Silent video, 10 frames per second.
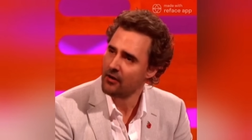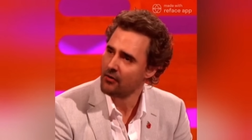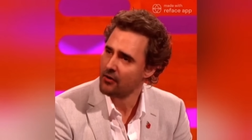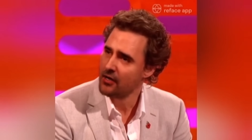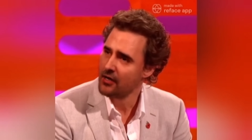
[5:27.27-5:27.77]

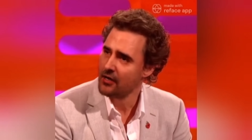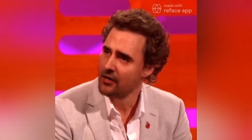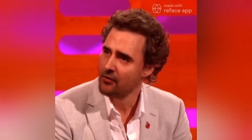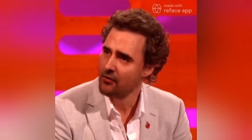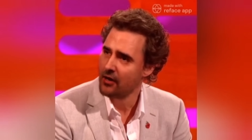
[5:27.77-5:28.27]
These are
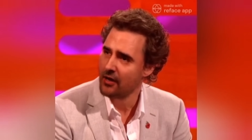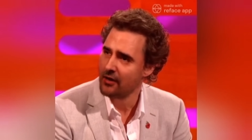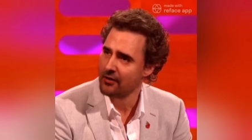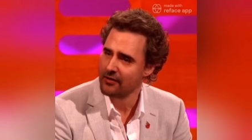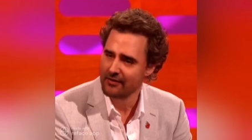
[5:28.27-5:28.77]
the
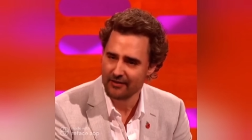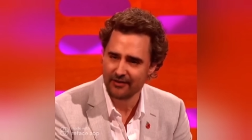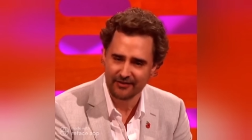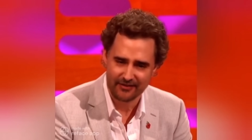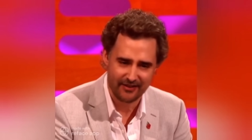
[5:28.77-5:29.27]
spiritual
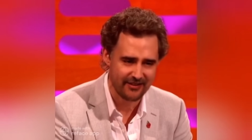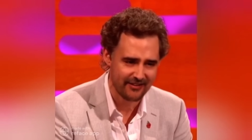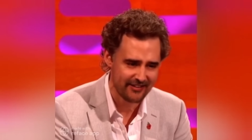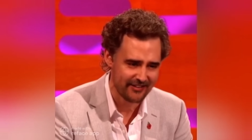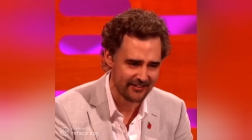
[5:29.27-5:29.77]
giants.
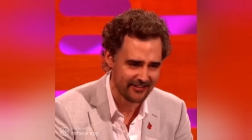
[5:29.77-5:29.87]
Their